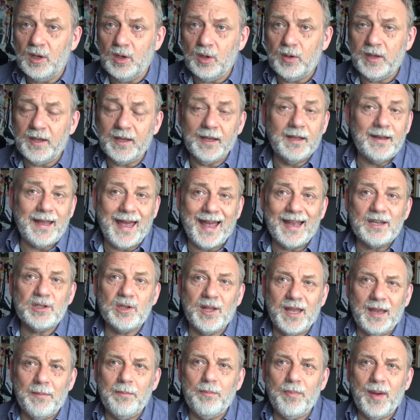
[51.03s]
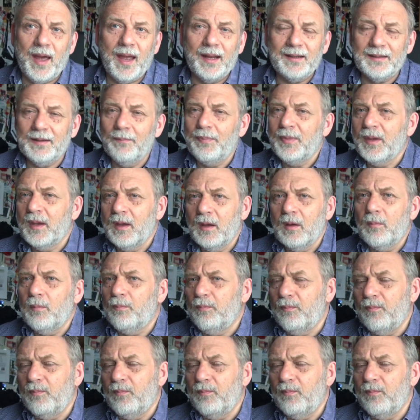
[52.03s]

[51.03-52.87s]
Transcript: looking at actual impact.